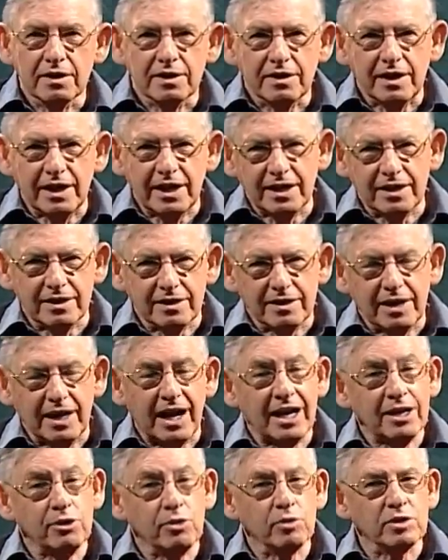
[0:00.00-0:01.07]
and
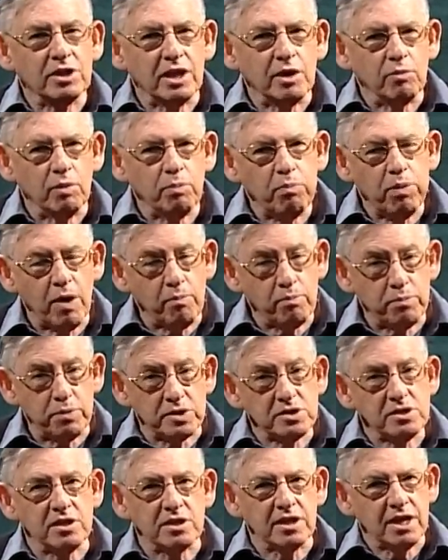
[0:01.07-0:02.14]
I thought they were
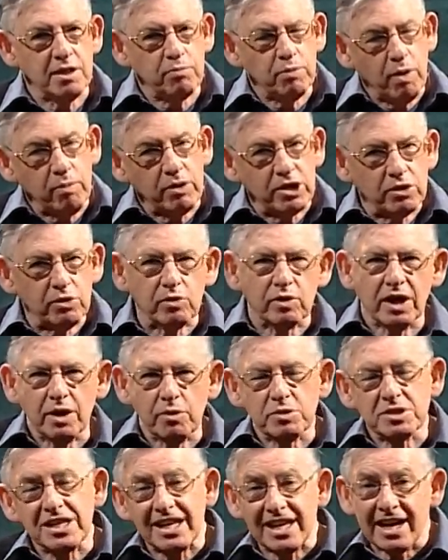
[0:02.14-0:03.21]
pompous, and they probably thought I
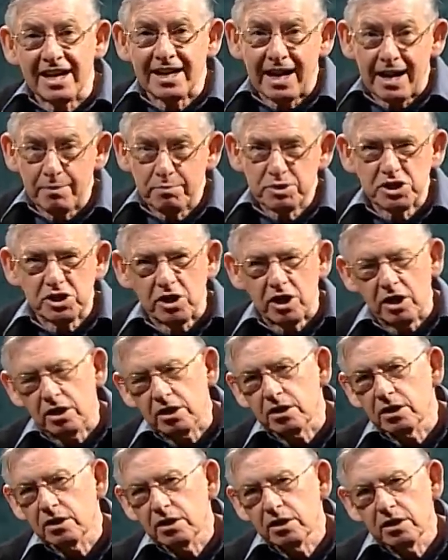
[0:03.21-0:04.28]
was a young
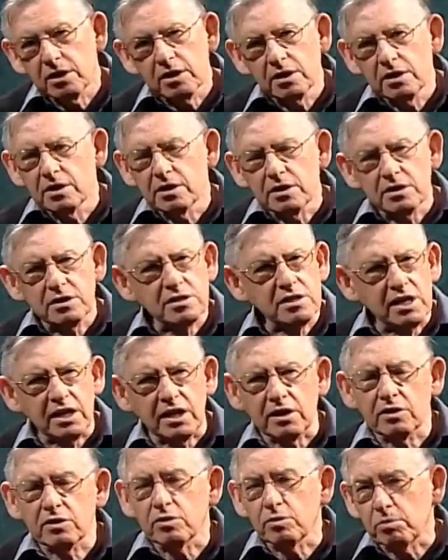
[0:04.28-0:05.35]
upstart,
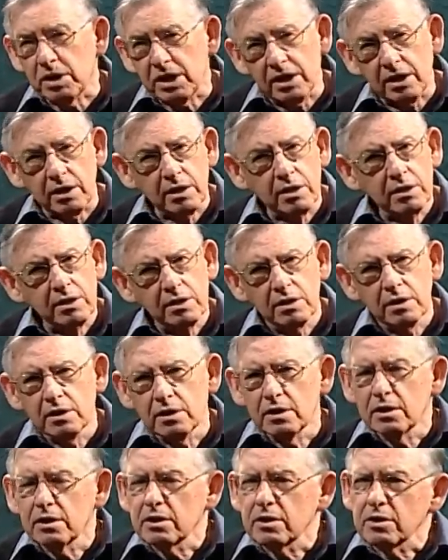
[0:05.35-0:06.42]
saying to me,
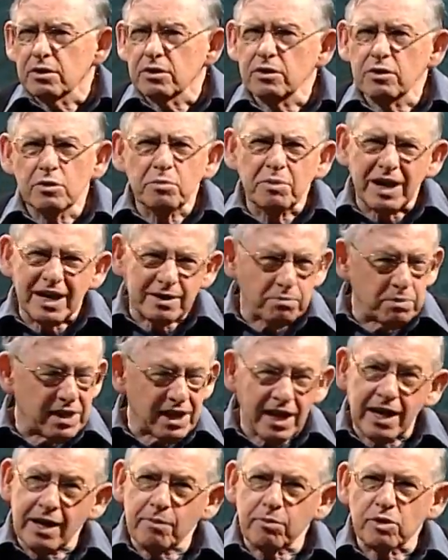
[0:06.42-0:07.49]
you might be
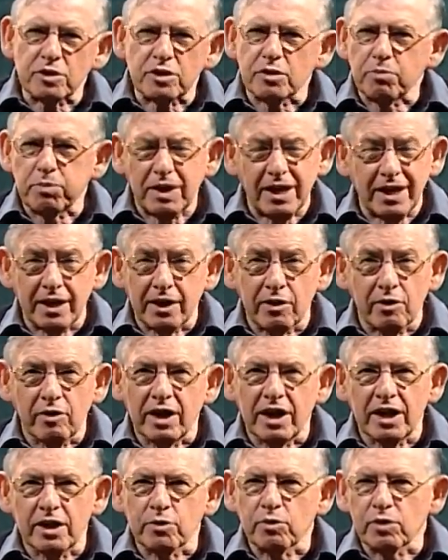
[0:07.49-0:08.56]
able to play
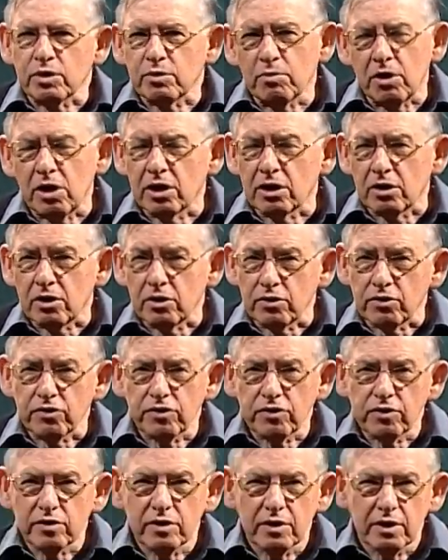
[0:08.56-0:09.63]
around with
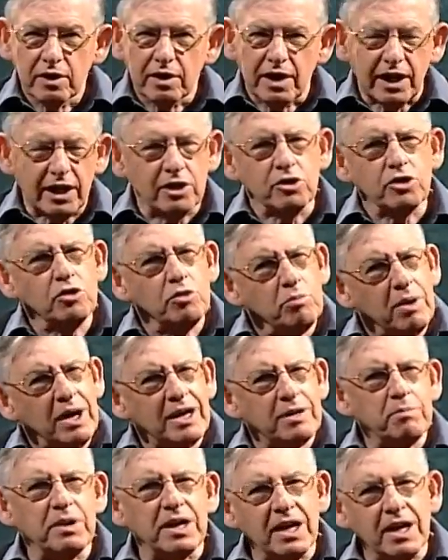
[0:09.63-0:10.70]
models, and you
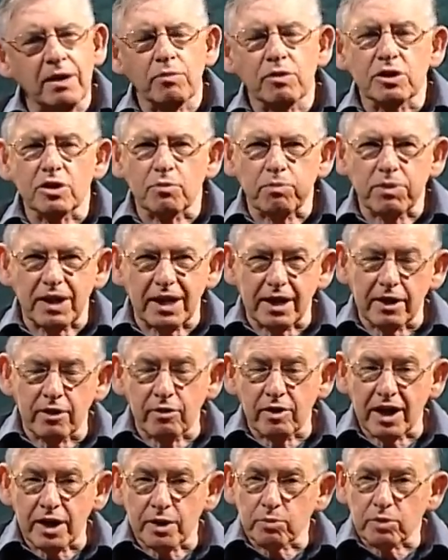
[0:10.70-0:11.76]
might be able to play
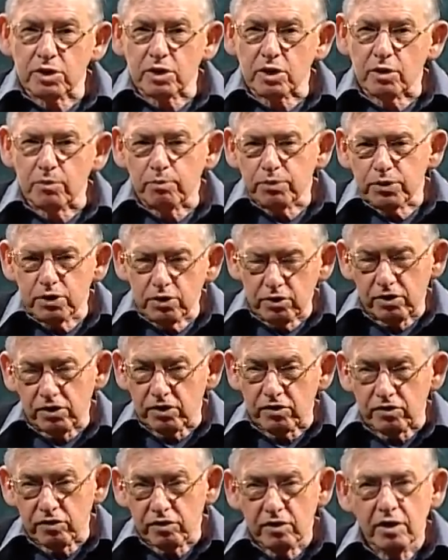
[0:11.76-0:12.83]
around with
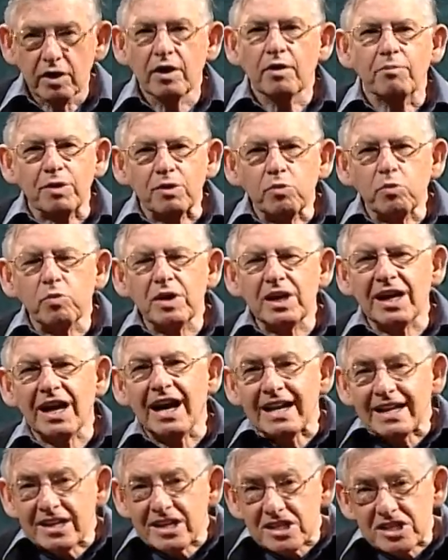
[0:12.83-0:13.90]
computers, but we
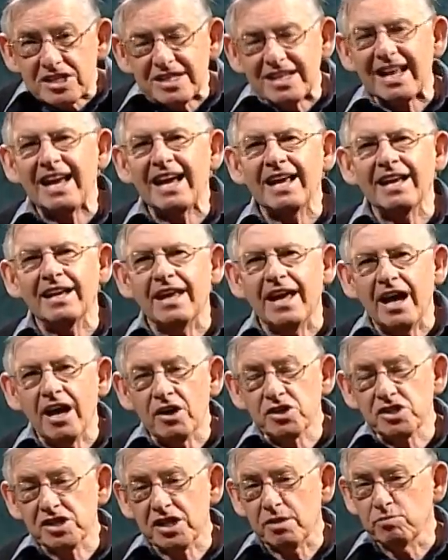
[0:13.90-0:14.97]
understand our
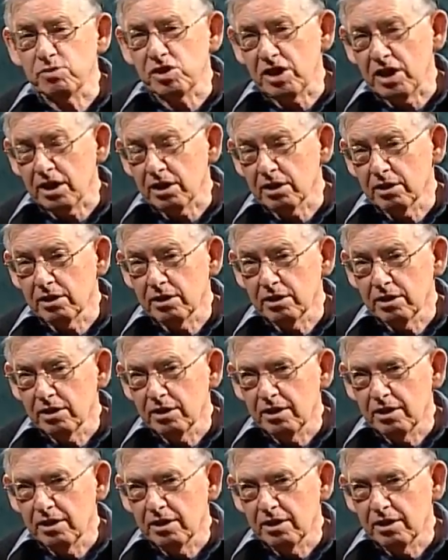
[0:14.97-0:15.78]
subject,